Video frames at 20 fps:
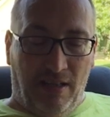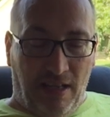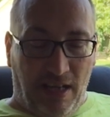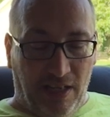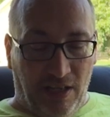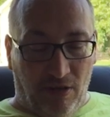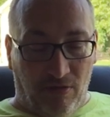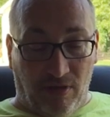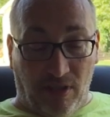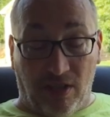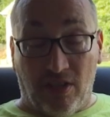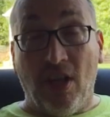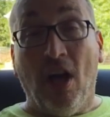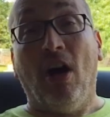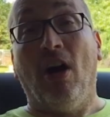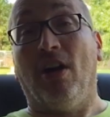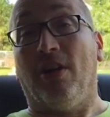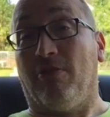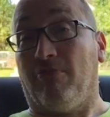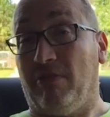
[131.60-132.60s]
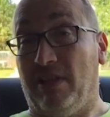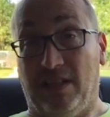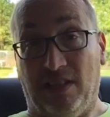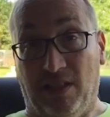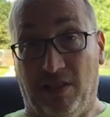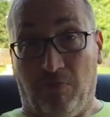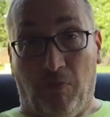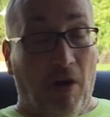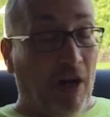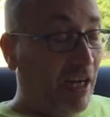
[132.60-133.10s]
And there's a ton of
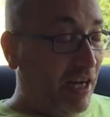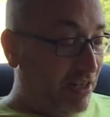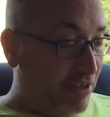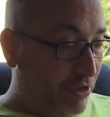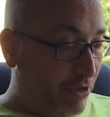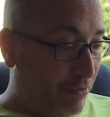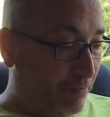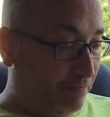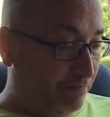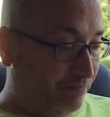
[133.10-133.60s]
reasons why I do.